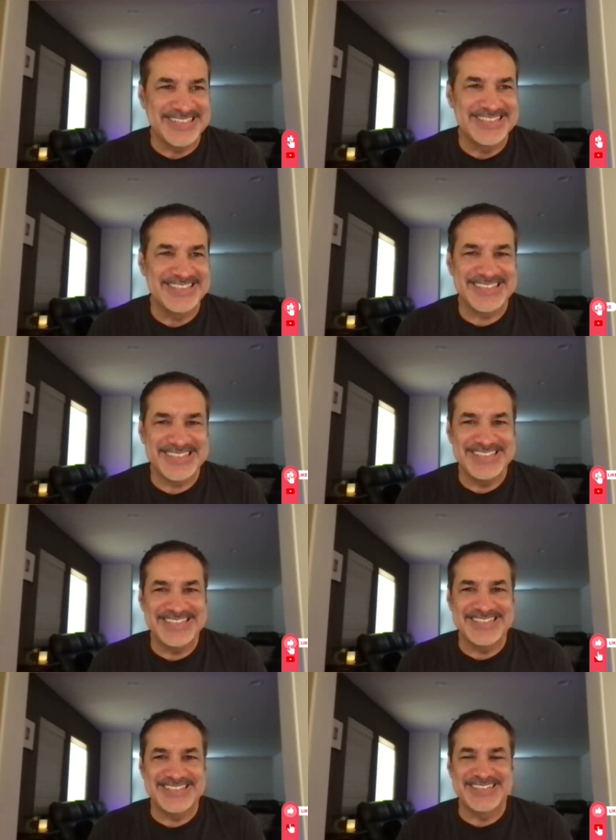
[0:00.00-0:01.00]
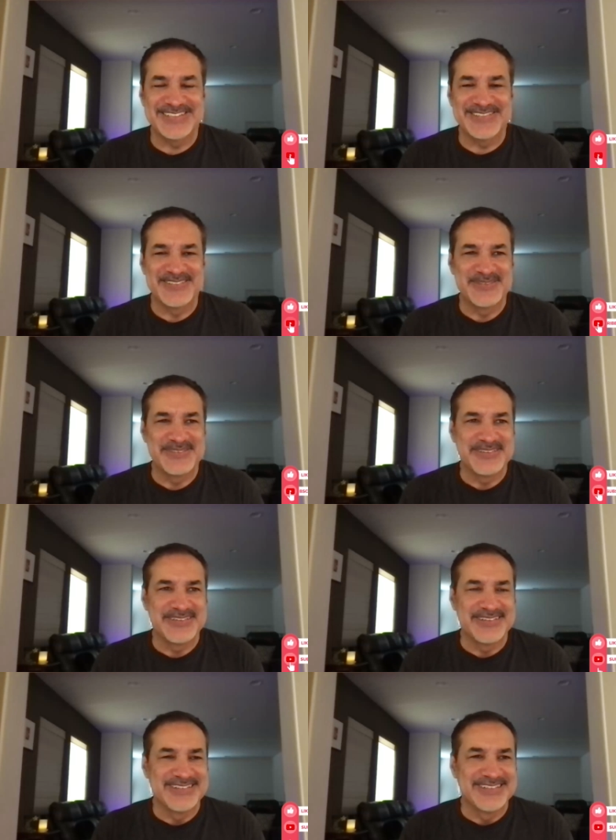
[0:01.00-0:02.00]
It's easy to
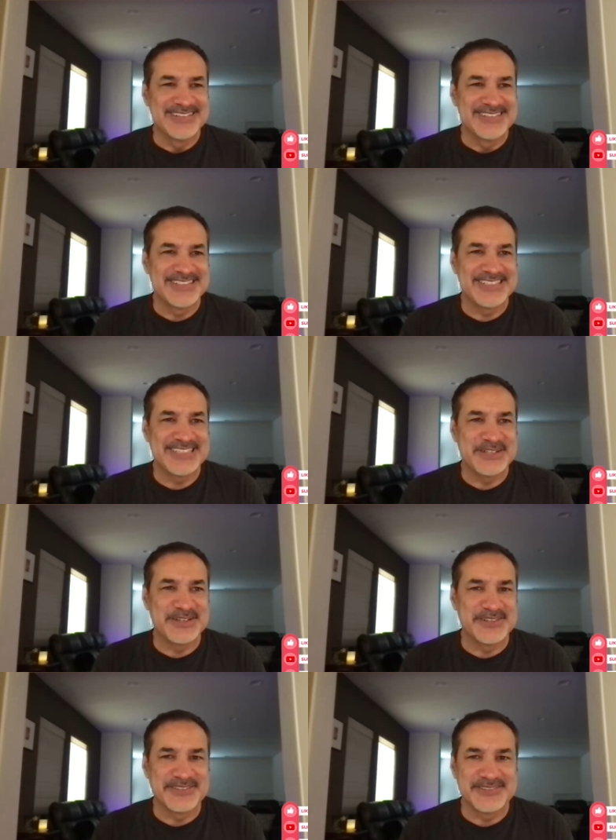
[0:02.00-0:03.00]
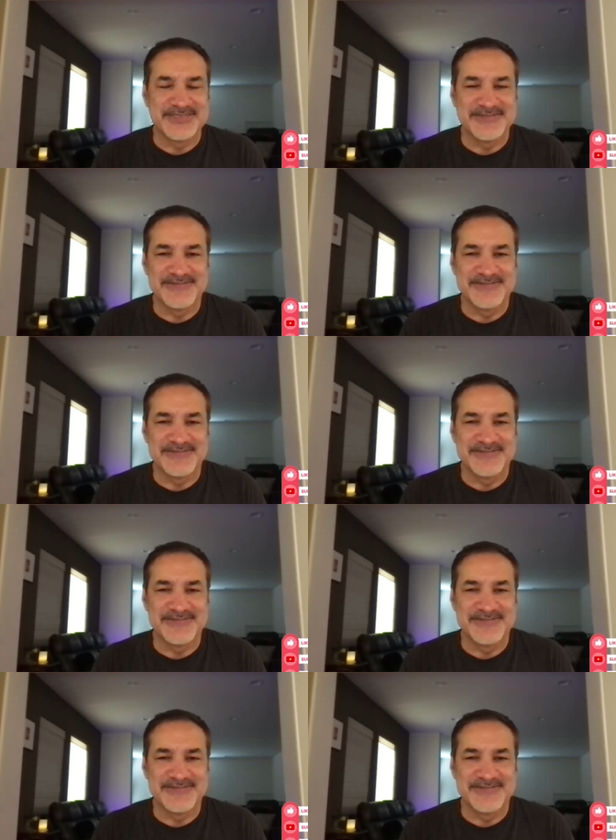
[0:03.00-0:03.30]
see your